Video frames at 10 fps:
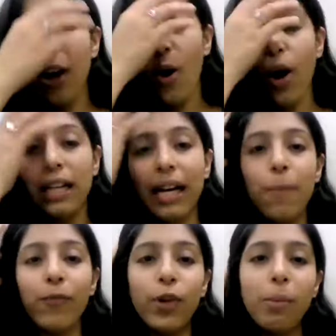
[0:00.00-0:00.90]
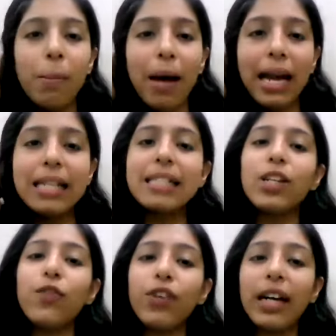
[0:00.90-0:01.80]
they all come from a
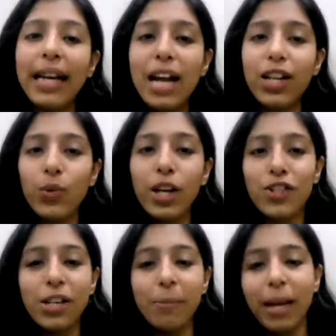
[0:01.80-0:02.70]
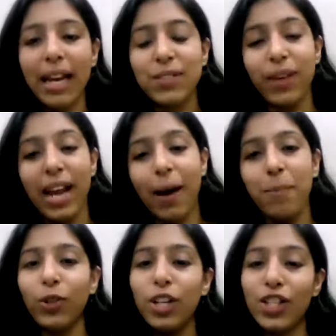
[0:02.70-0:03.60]
mindset of a graduation base where
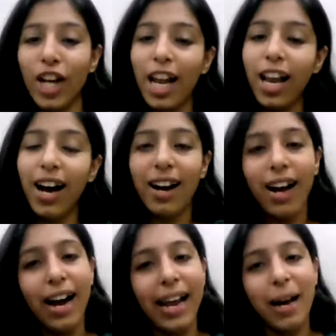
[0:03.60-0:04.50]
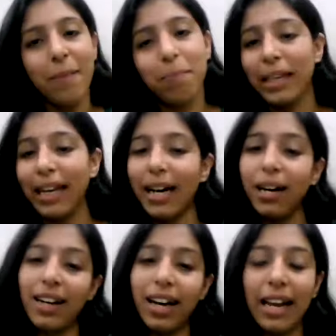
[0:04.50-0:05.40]
humne chala, khaya, piya,
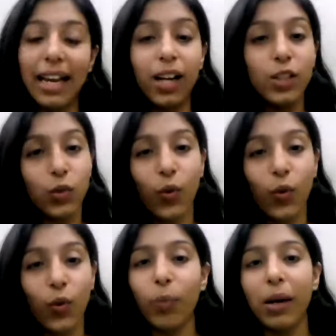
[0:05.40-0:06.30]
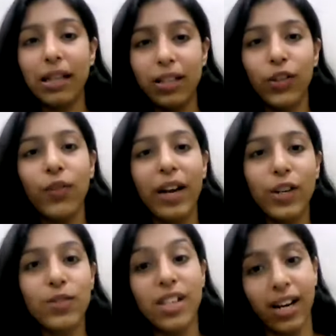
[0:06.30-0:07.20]
kar liya, no. But you know,
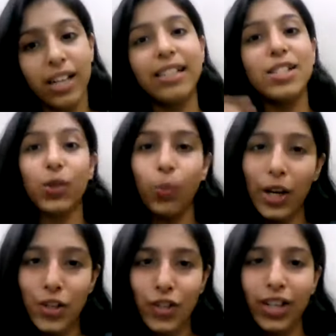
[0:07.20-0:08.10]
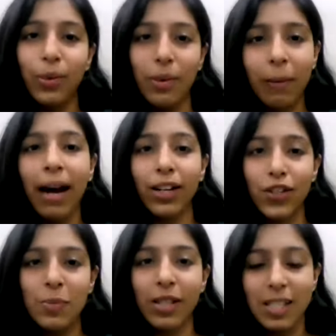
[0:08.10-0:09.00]
when you suddenly switch into a
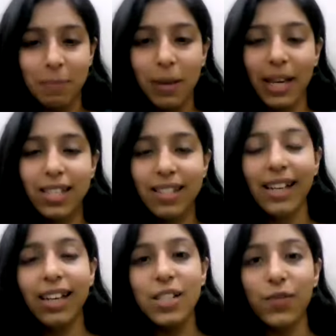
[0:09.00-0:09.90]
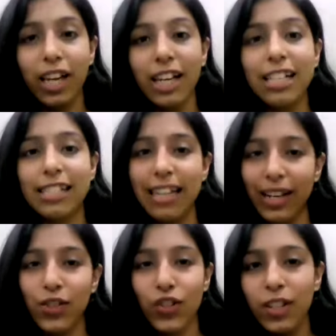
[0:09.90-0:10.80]
management space, it's very
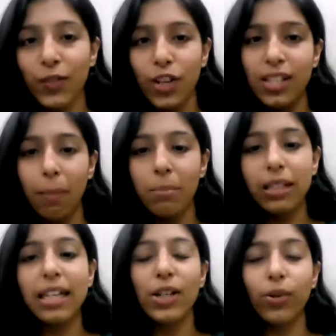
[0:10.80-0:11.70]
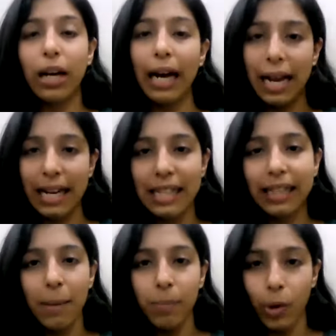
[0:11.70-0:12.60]
essential for somebody to guide
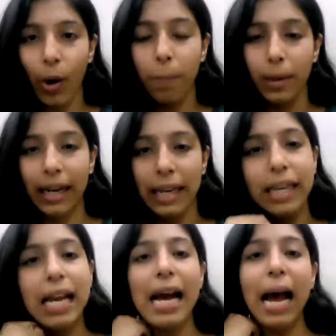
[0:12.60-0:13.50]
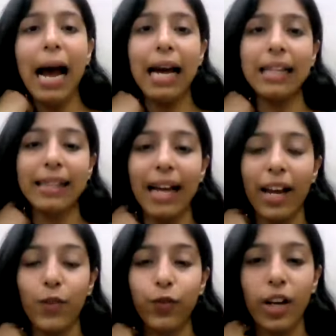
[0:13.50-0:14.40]
them properly. And
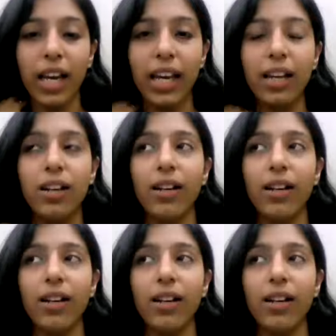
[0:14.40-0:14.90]
thankfully,